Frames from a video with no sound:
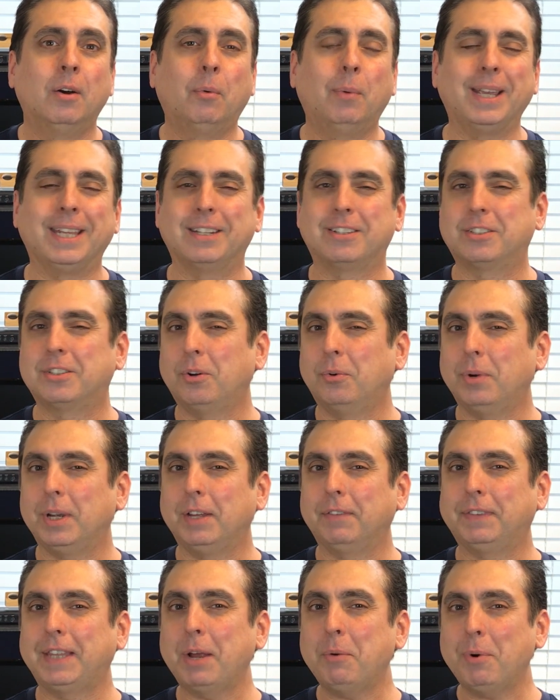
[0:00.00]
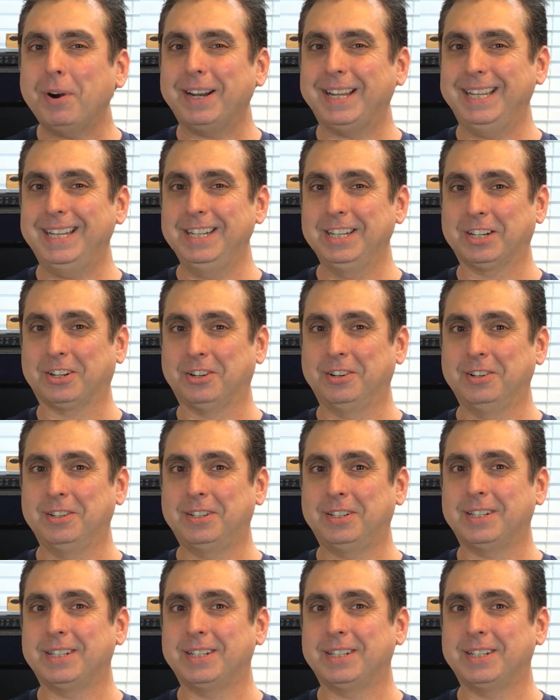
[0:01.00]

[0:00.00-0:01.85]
Wait, so if they were interns,